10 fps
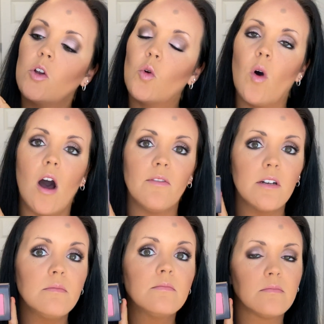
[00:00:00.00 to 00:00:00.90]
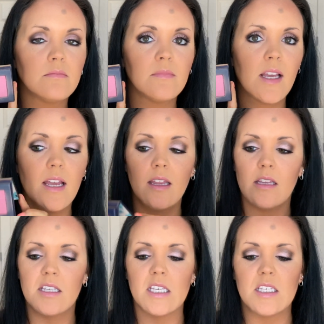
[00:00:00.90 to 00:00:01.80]
Guava.
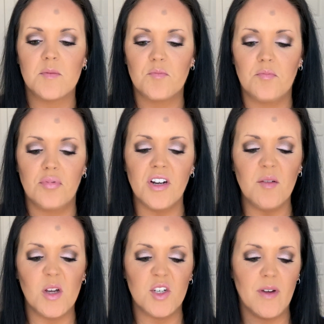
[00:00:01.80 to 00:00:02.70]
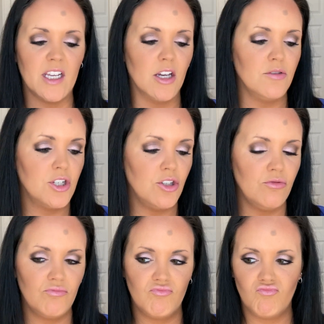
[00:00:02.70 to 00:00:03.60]
This is pretty much my go-to,
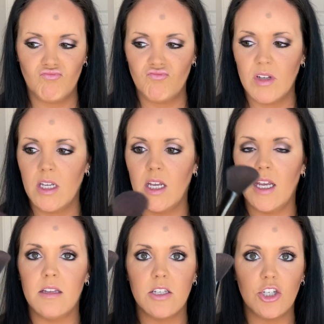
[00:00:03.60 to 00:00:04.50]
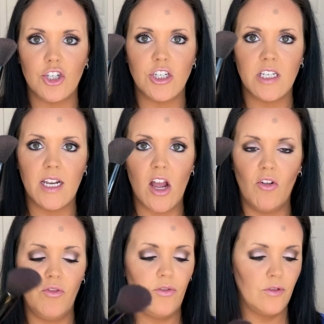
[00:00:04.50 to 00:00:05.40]
and this is just an
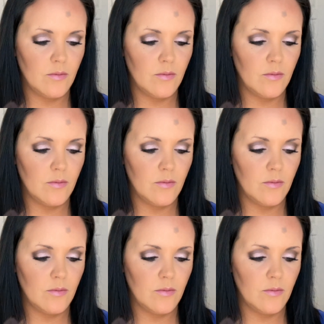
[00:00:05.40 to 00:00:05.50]
e.l.f.